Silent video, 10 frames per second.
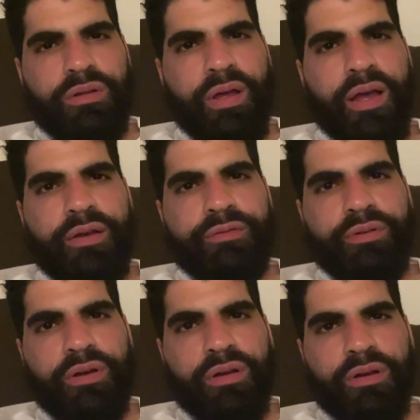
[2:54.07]
have
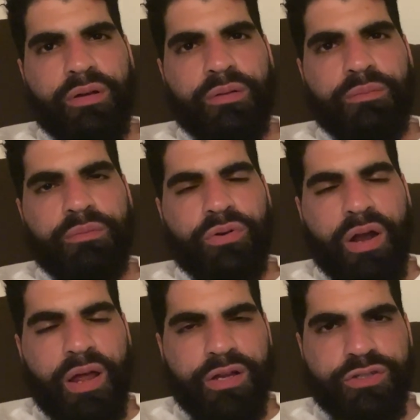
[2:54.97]

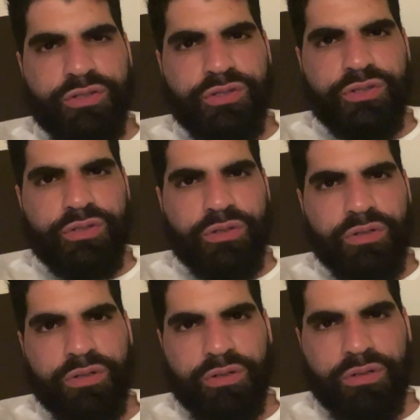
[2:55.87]
brash
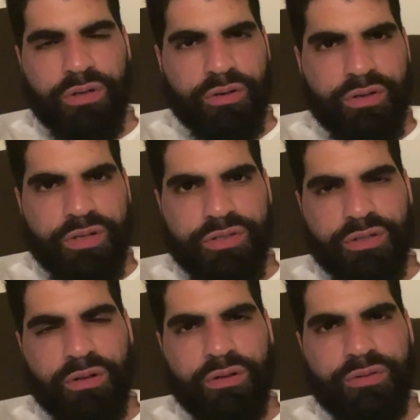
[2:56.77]
courage and
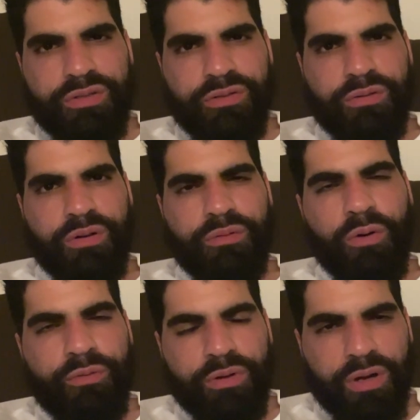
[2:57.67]
all this sort of
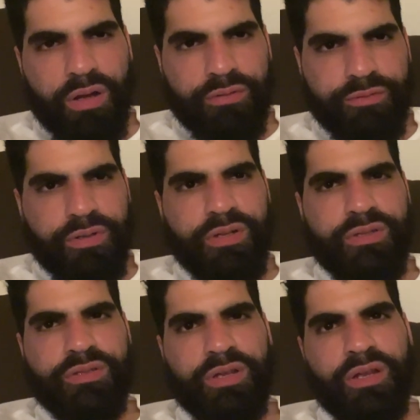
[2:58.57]

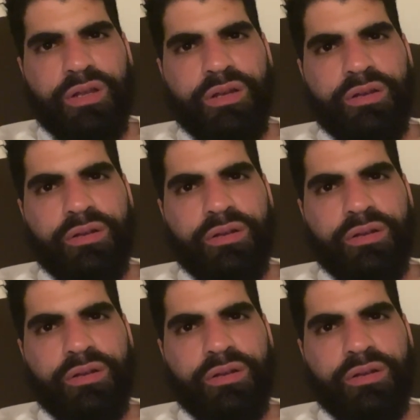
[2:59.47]
overconfidence, and